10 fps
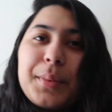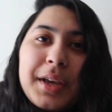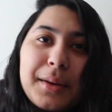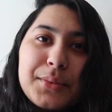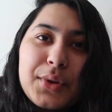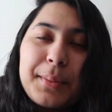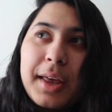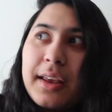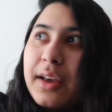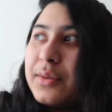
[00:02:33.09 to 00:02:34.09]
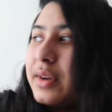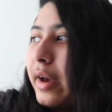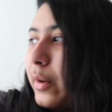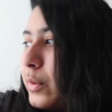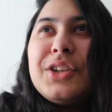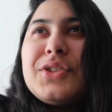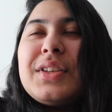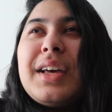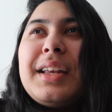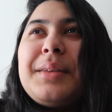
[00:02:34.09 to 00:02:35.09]
p.m. so I'm heading out now. Just so
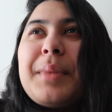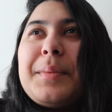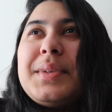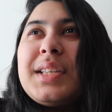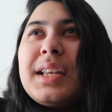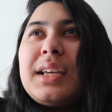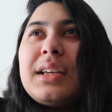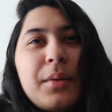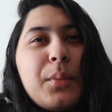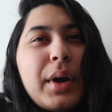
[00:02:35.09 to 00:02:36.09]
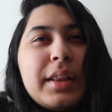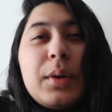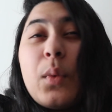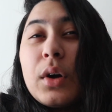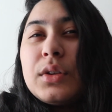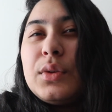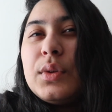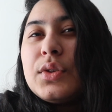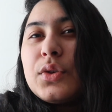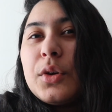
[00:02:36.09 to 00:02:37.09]
that it might be sunny while I walk to
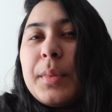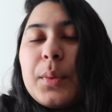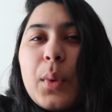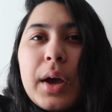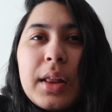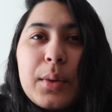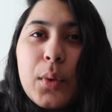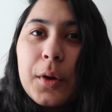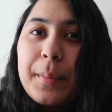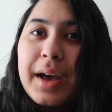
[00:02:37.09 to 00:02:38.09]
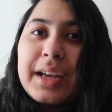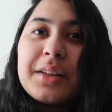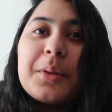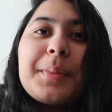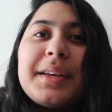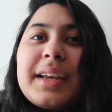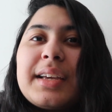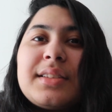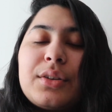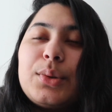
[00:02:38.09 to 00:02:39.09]
the store, but while I walk back it'll be
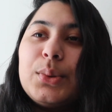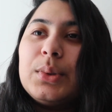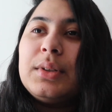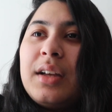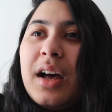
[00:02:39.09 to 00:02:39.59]
nice and cool.